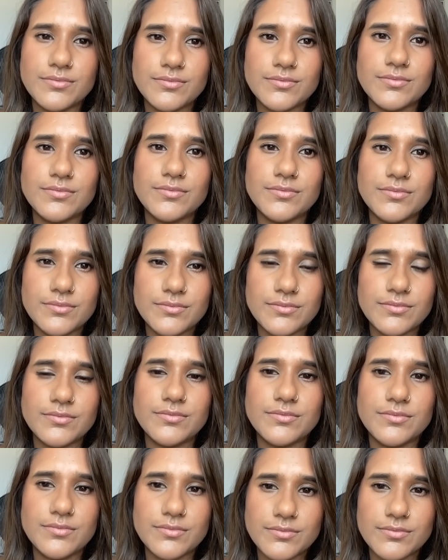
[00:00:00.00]

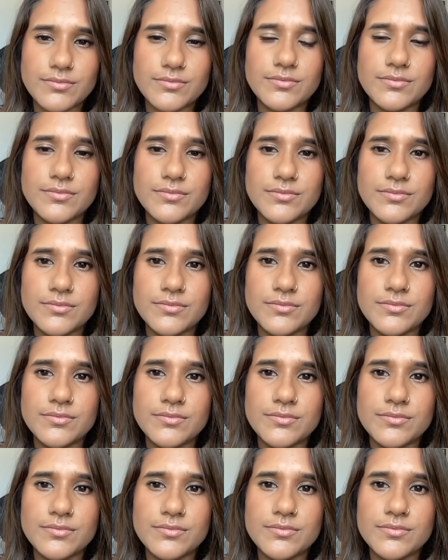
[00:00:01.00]

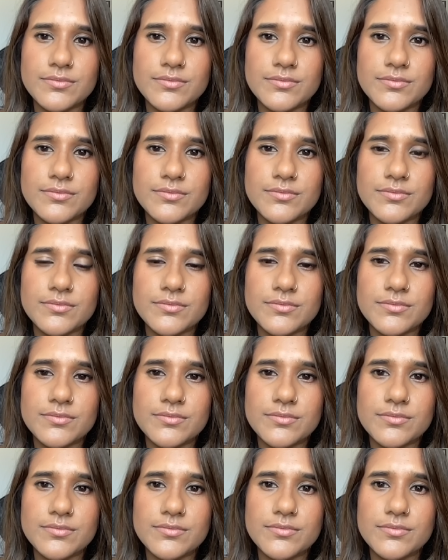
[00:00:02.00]

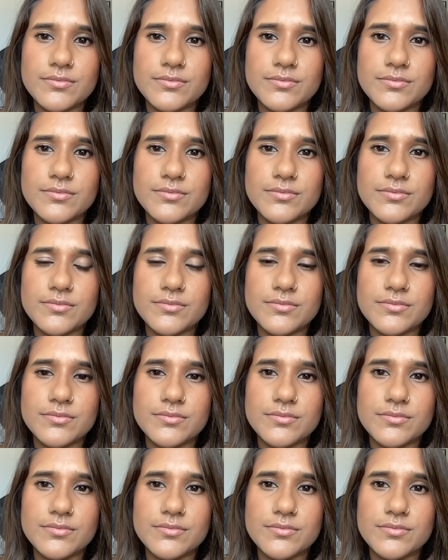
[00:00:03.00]

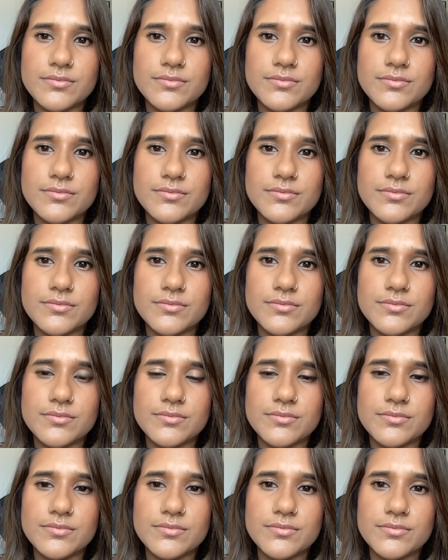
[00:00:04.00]

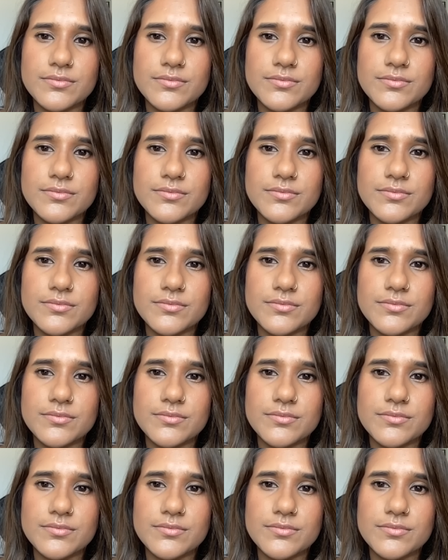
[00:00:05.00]
[no speech]